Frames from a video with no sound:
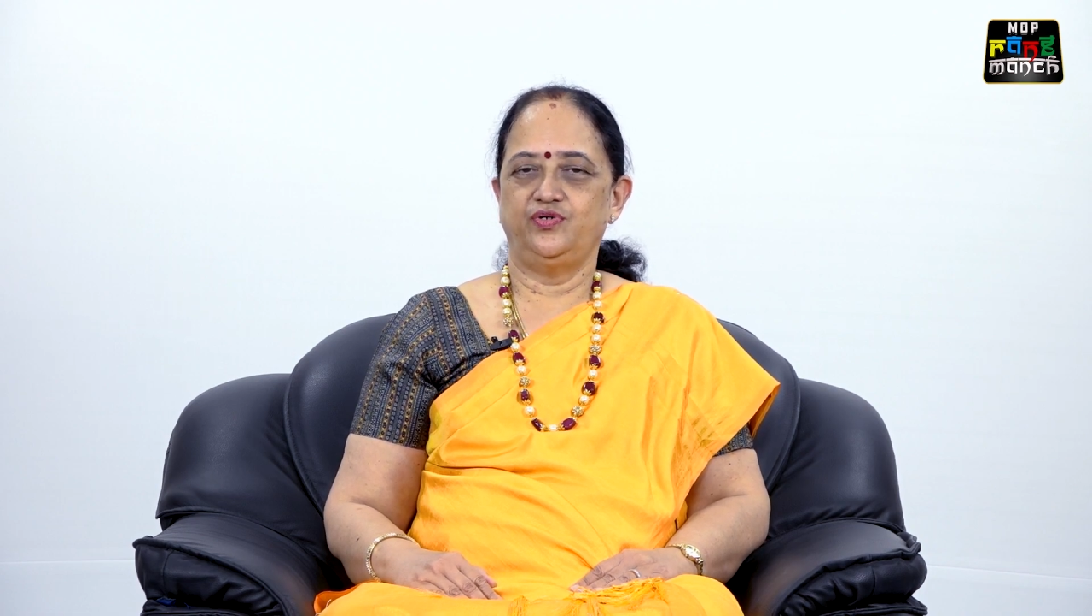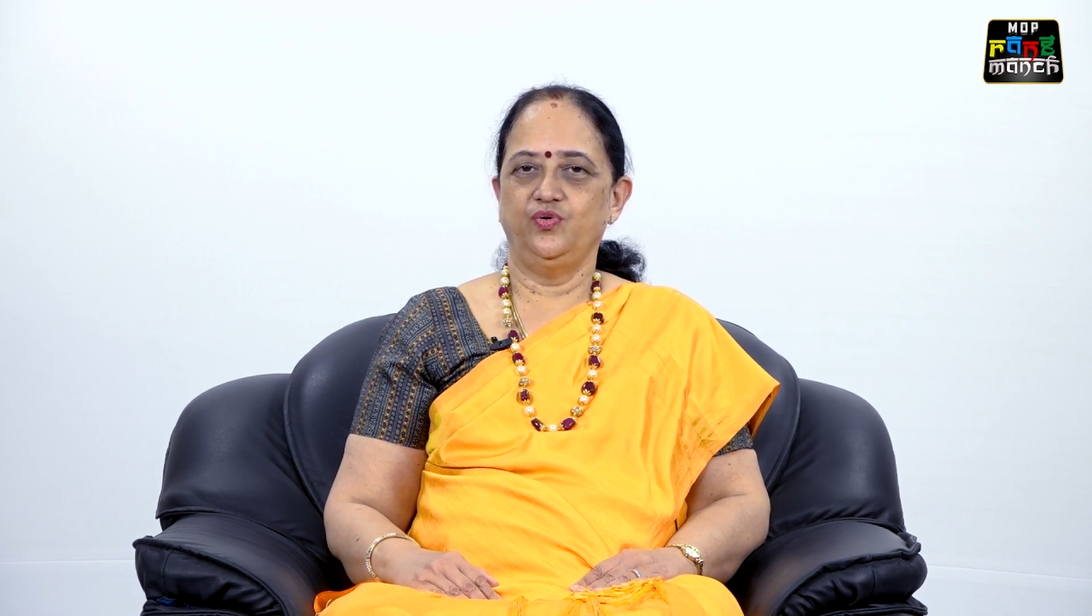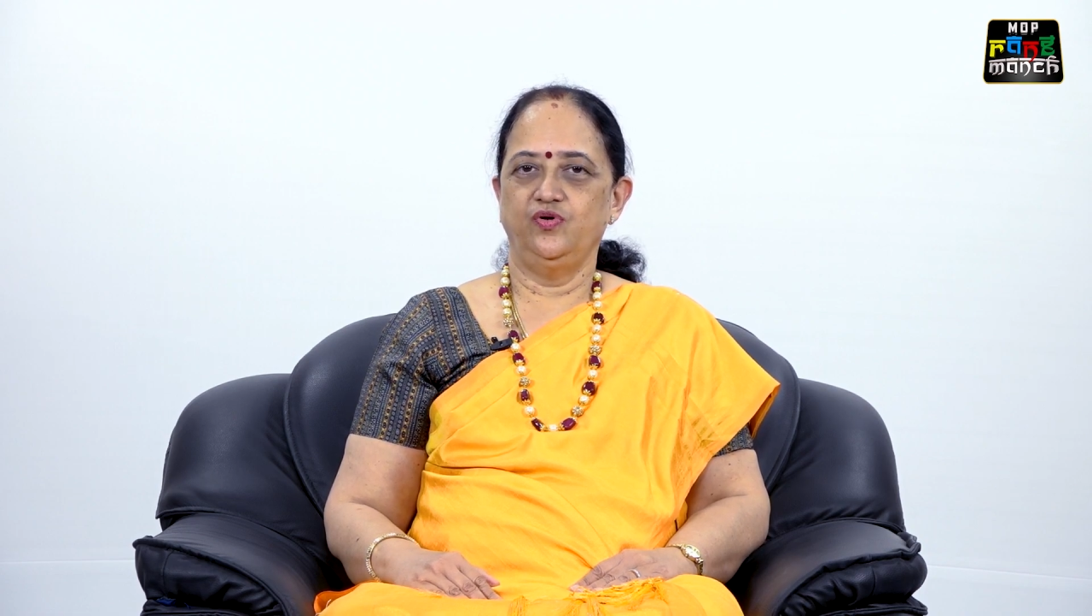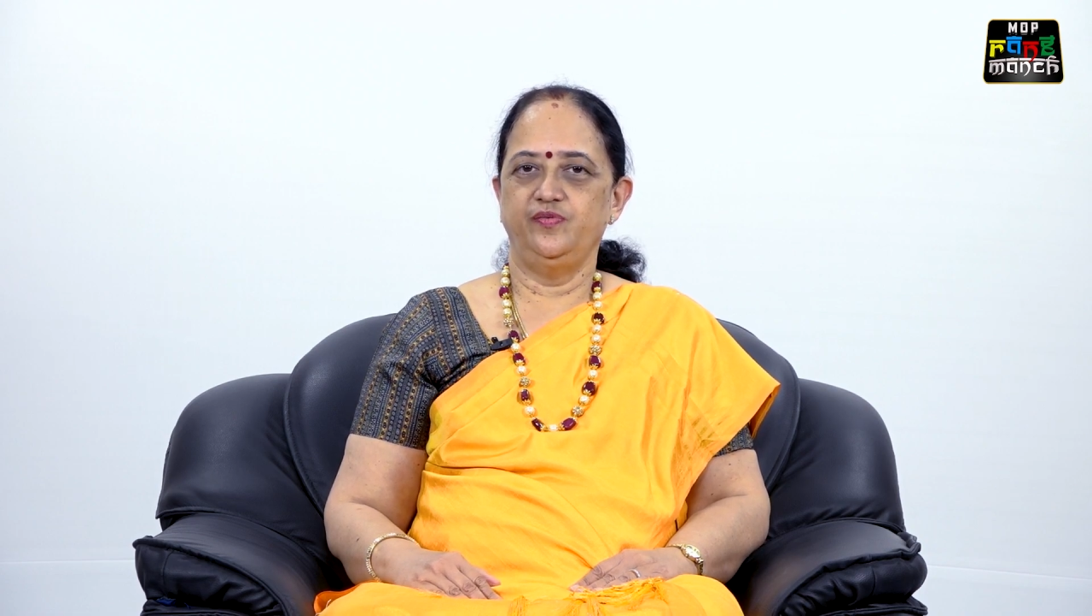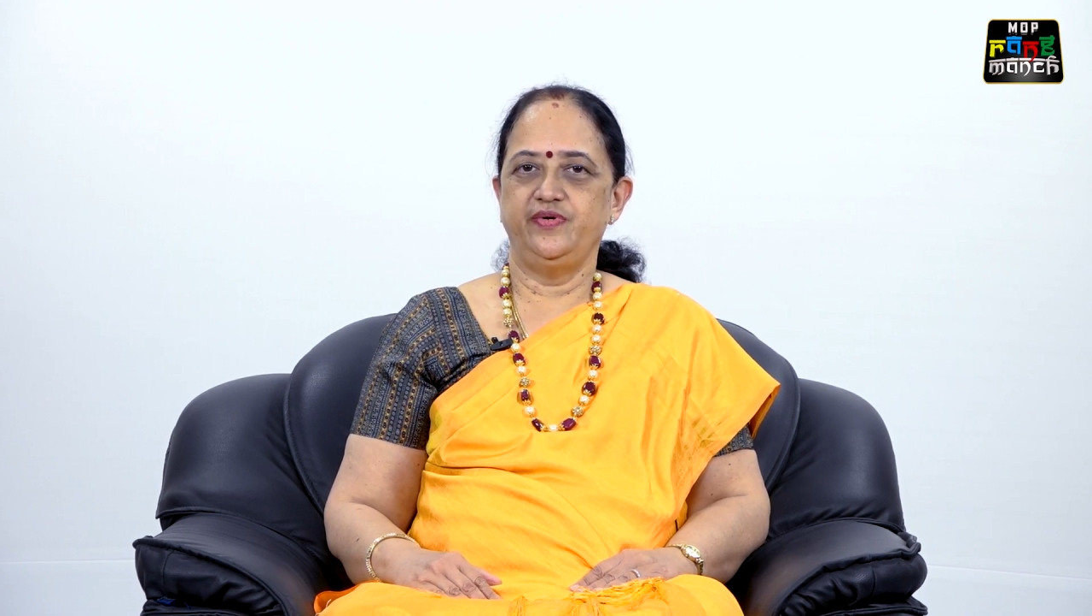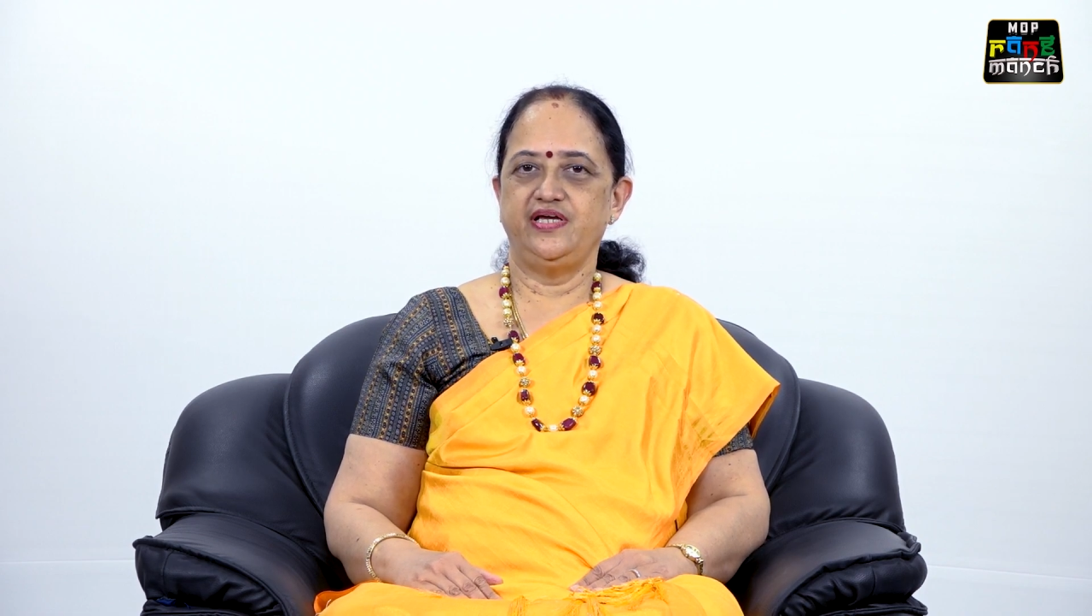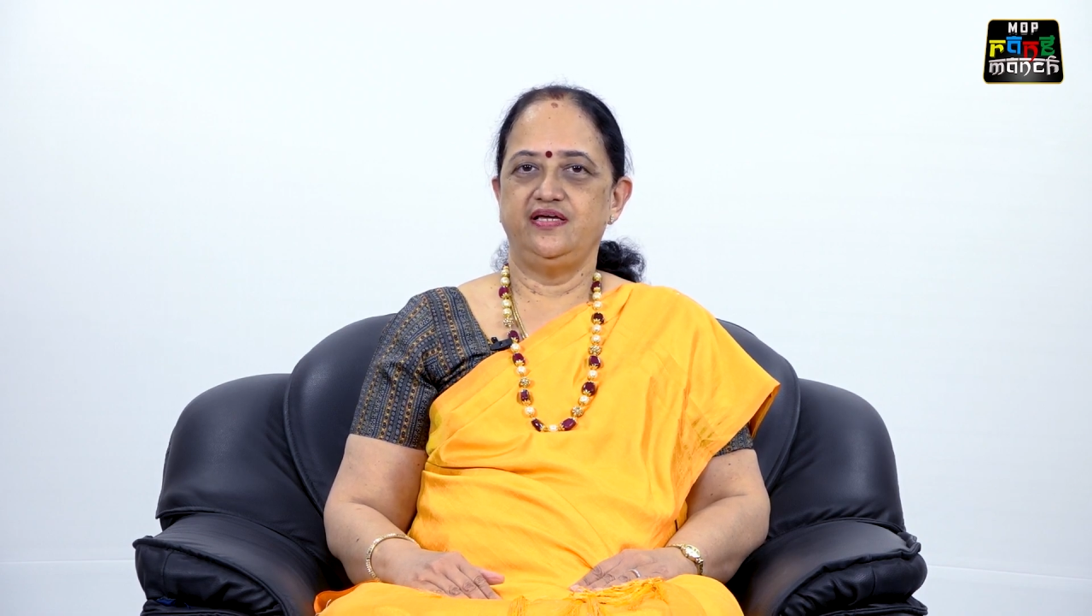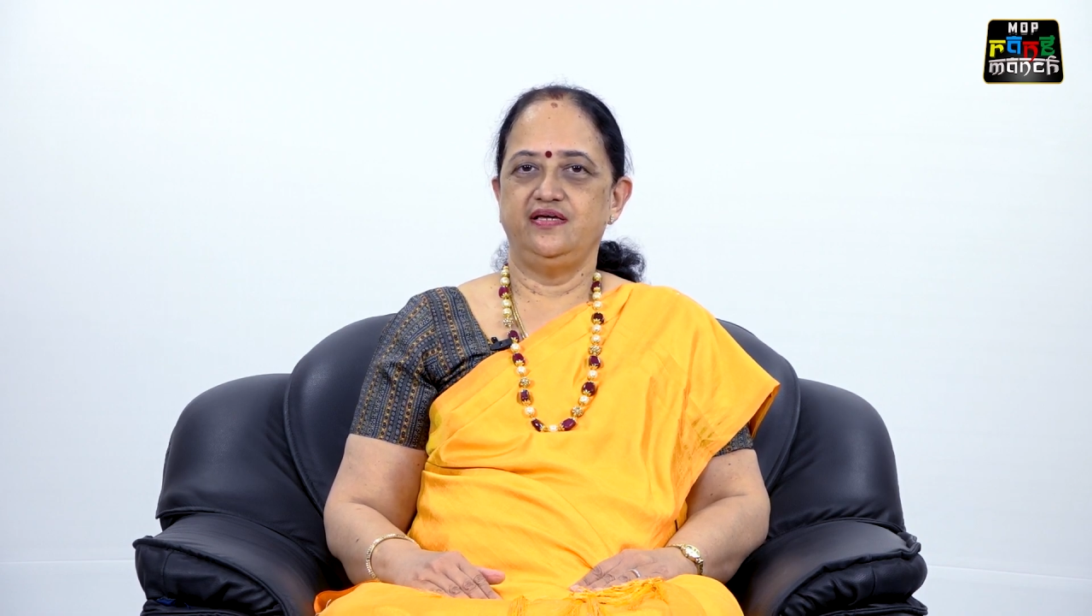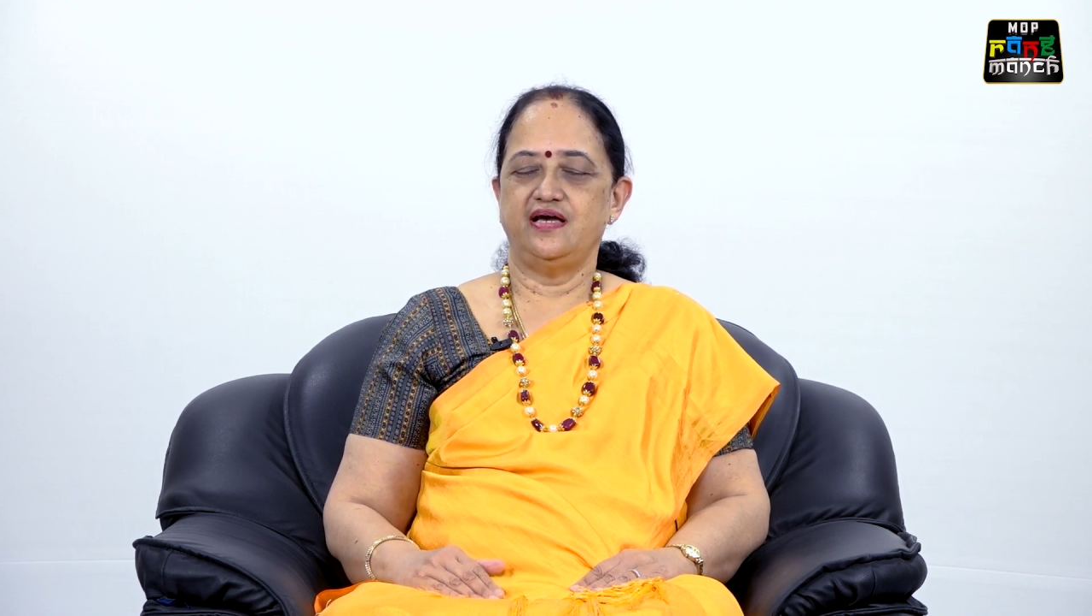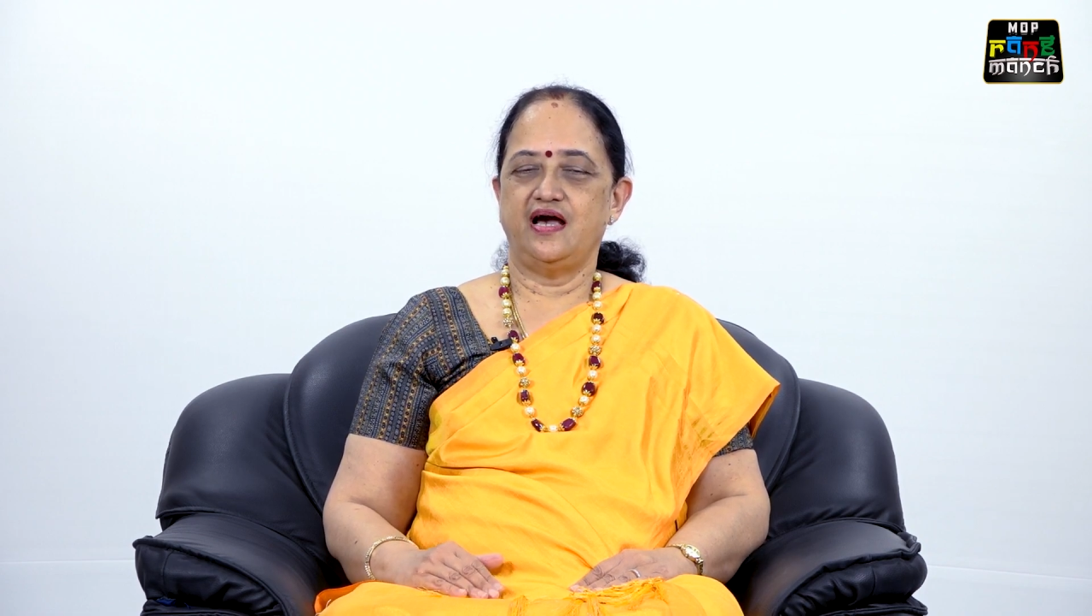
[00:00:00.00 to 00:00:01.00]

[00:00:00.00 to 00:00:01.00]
told me,